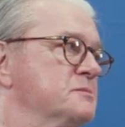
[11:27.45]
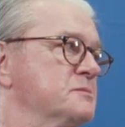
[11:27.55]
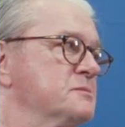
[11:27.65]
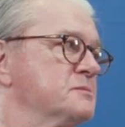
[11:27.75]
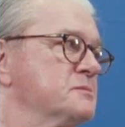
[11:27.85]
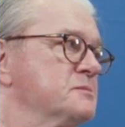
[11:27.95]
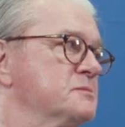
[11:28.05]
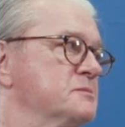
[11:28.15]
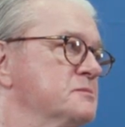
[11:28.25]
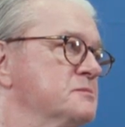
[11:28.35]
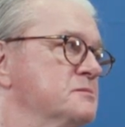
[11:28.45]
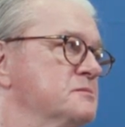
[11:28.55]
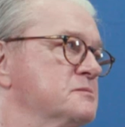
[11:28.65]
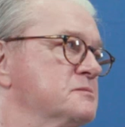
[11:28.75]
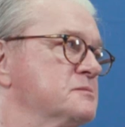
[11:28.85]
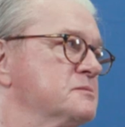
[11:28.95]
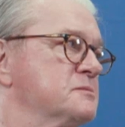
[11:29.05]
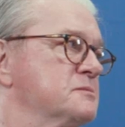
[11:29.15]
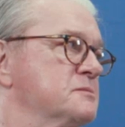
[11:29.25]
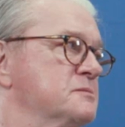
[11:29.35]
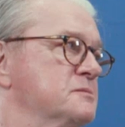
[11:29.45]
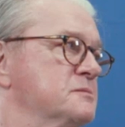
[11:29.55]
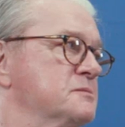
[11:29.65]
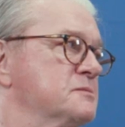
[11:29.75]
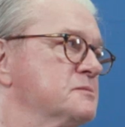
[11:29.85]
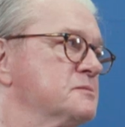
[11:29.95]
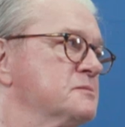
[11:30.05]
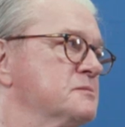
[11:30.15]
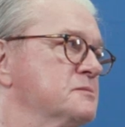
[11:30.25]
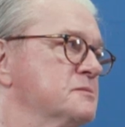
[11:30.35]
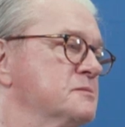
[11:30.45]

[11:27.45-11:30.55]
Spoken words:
(silent)